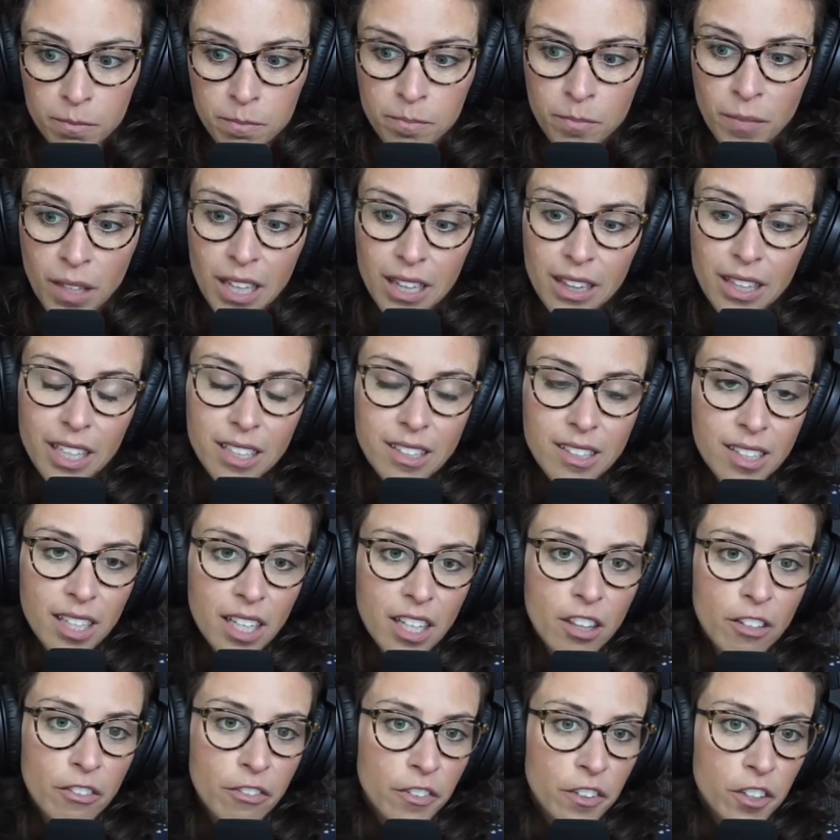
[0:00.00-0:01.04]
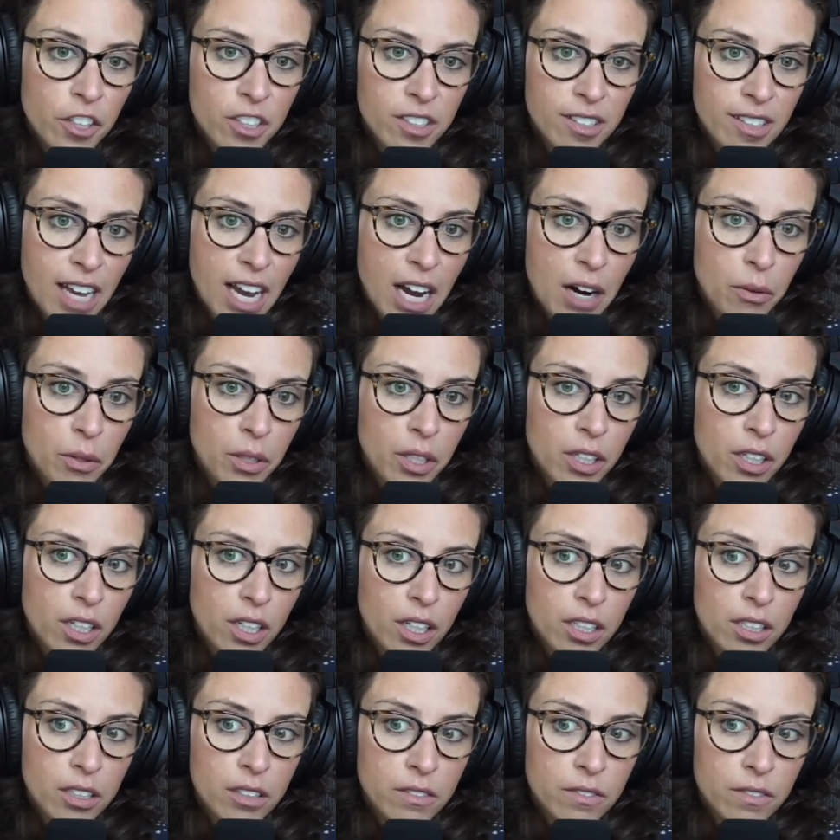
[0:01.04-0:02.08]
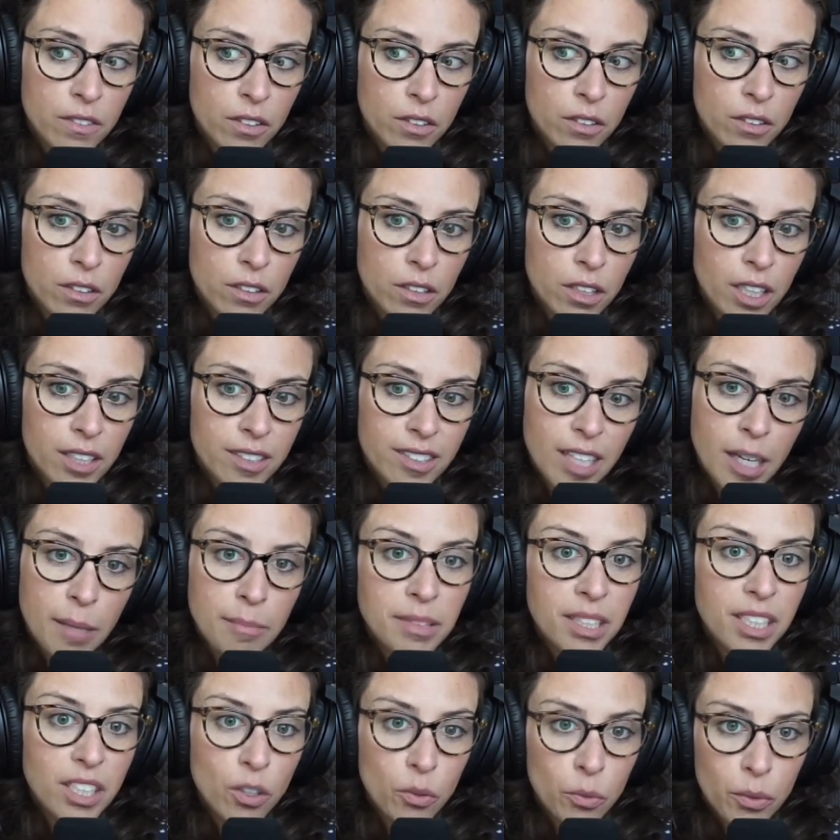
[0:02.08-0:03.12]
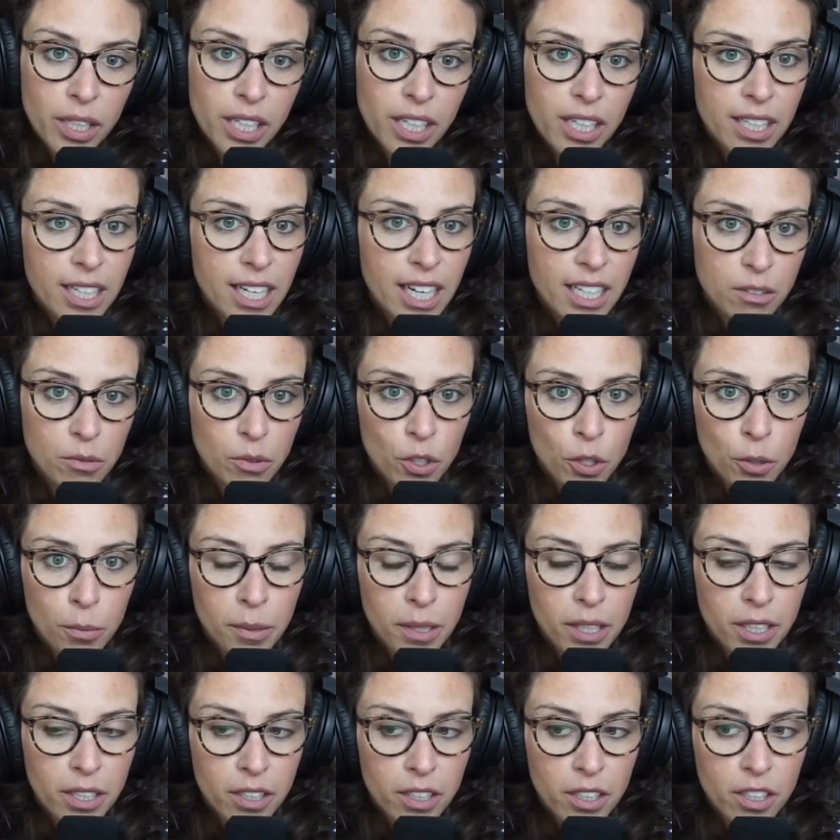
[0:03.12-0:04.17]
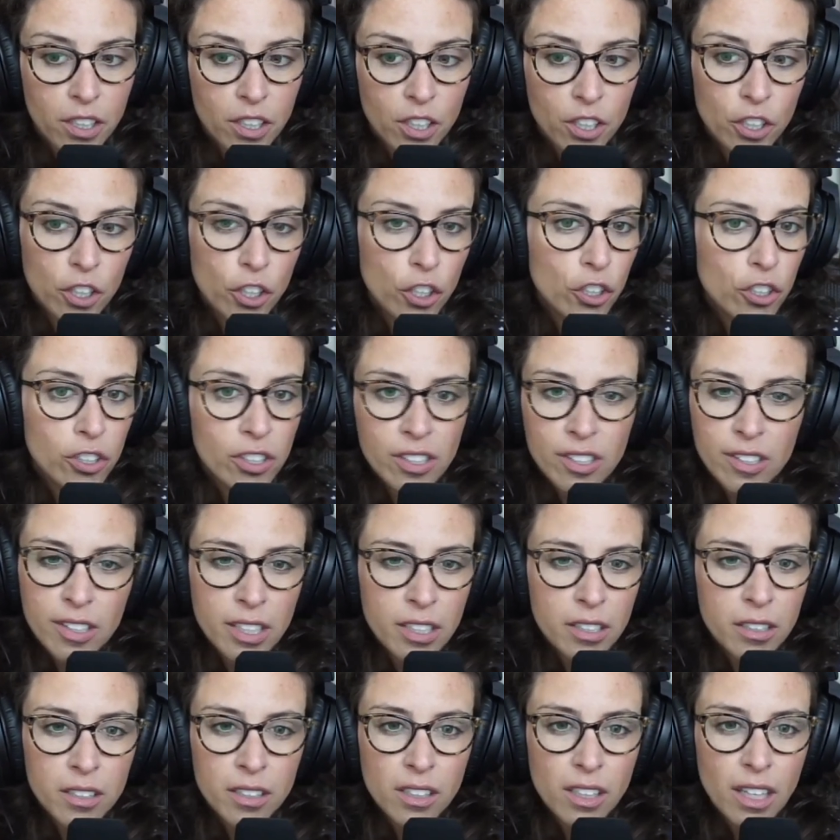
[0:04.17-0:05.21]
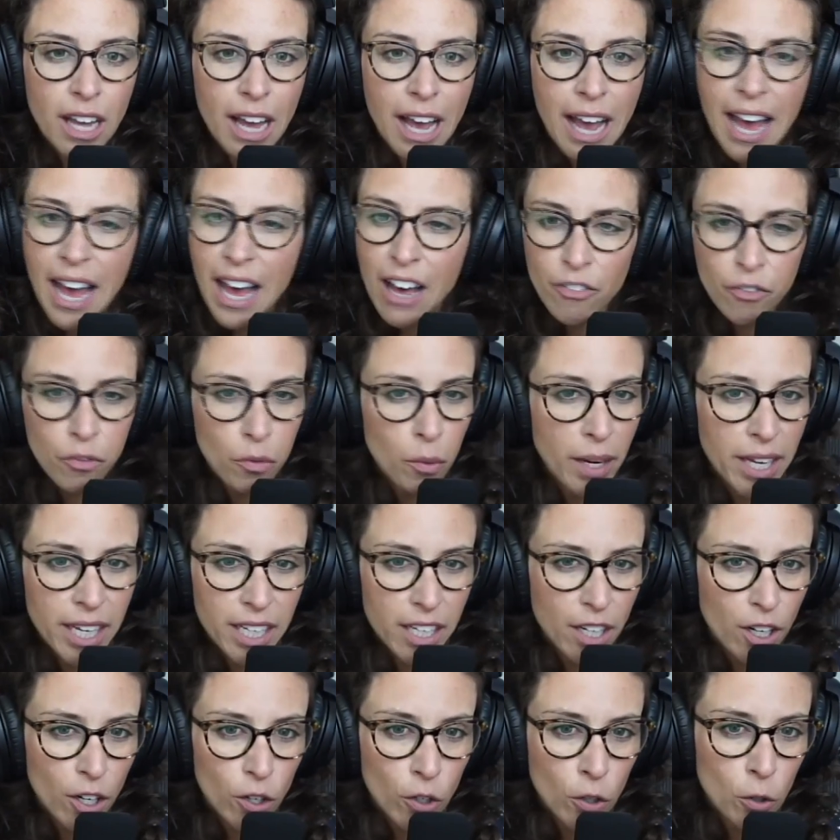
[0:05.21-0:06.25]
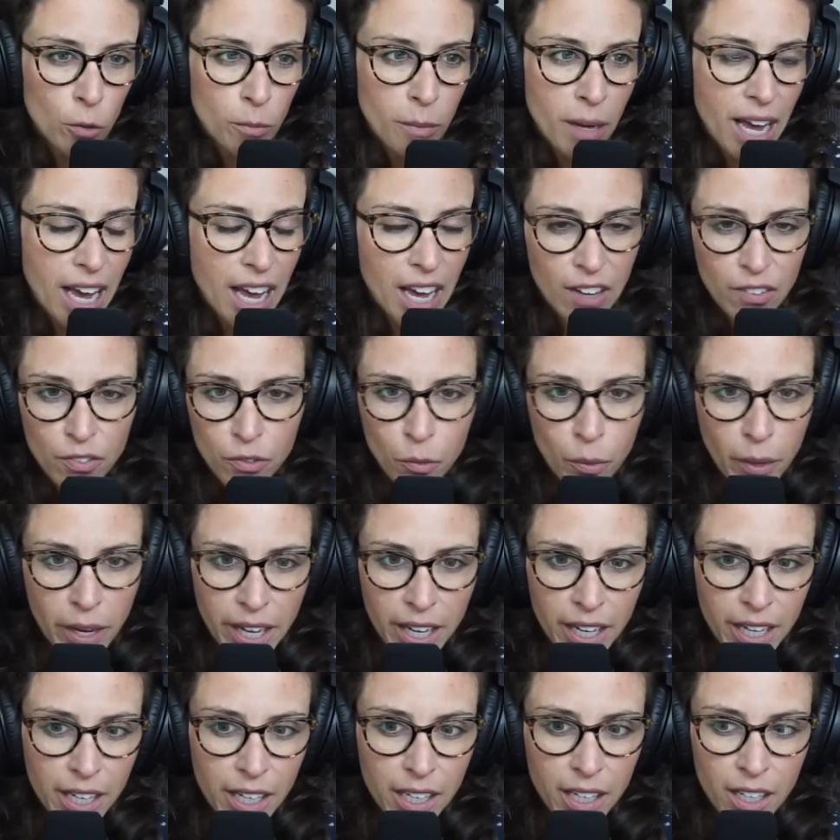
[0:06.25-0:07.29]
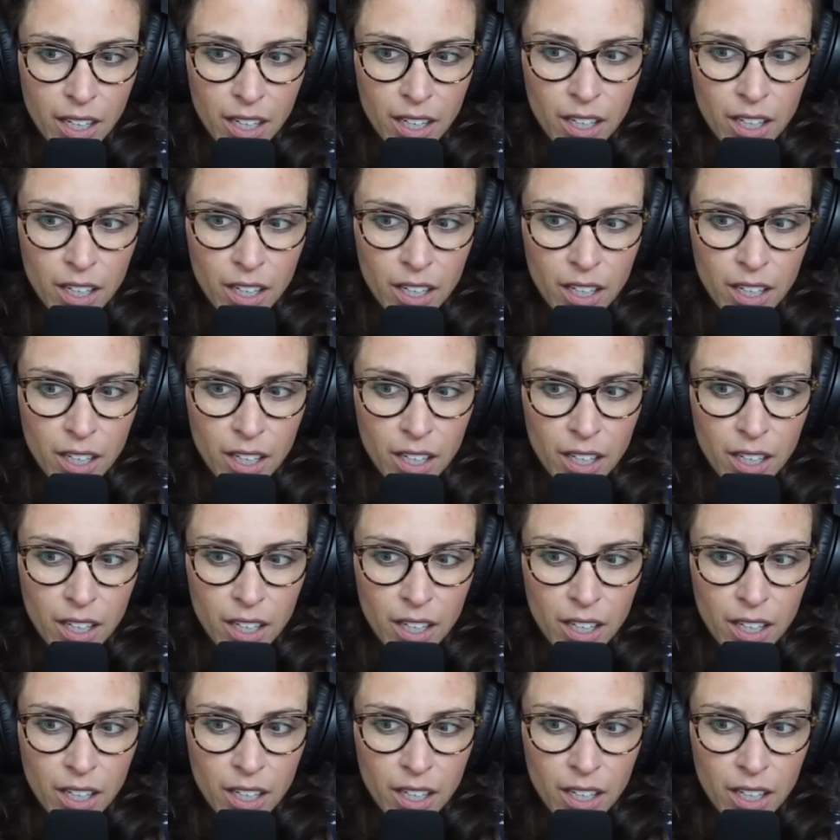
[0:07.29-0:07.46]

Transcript: Let's say the first hour of attempting to reconnect with your partner, you're still halfway at home, halfway